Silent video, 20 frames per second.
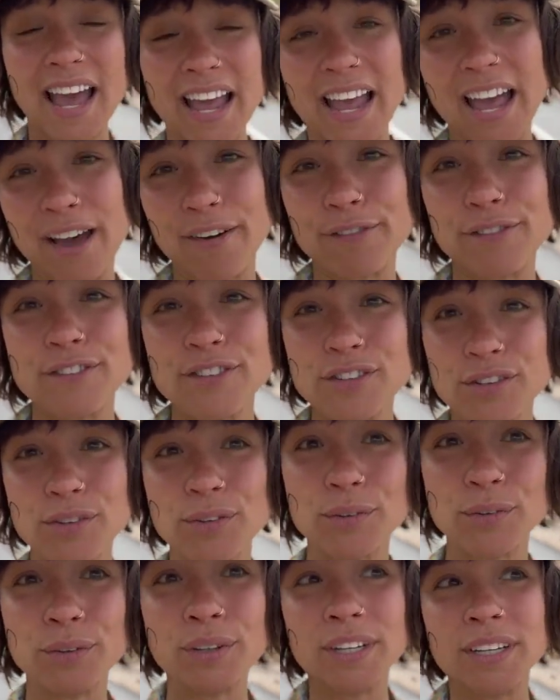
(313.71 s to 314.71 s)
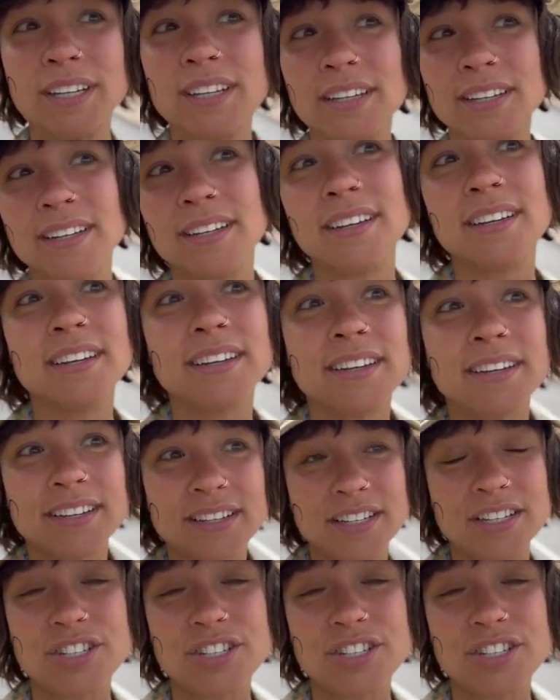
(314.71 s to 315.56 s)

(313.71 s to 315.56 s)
I have to